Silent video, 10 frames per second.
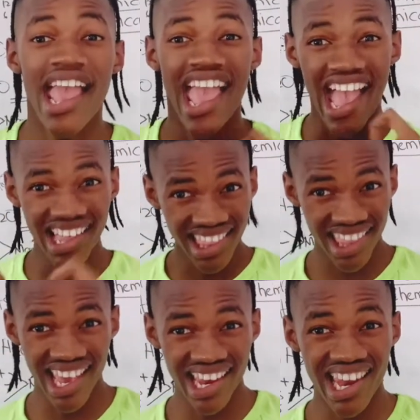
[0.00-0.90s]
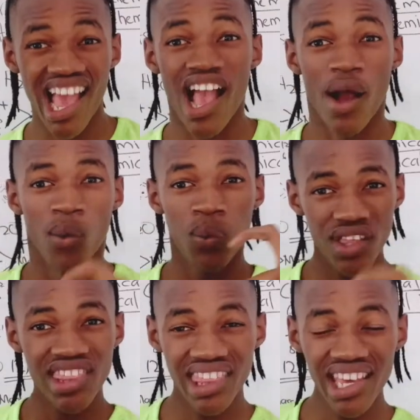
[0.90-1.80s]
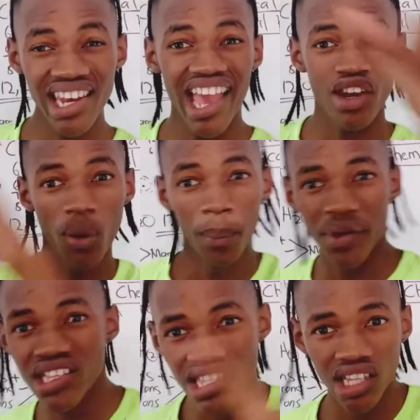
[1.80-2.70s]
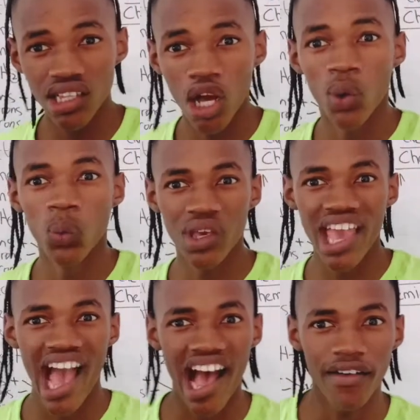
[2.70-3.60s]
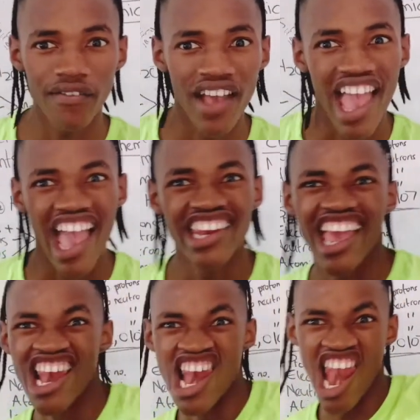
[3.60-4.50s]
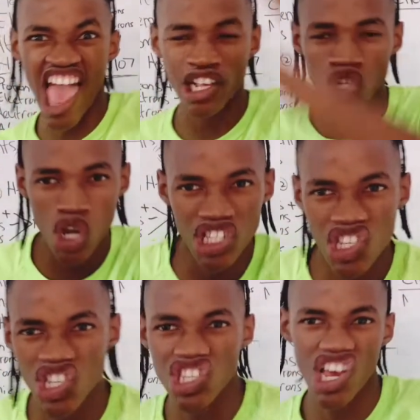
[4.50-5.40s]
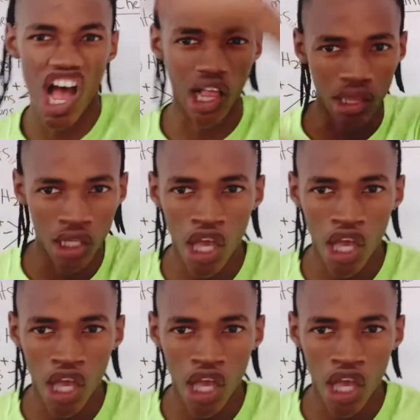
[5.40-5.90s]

and then within an orbital we have an electron shell,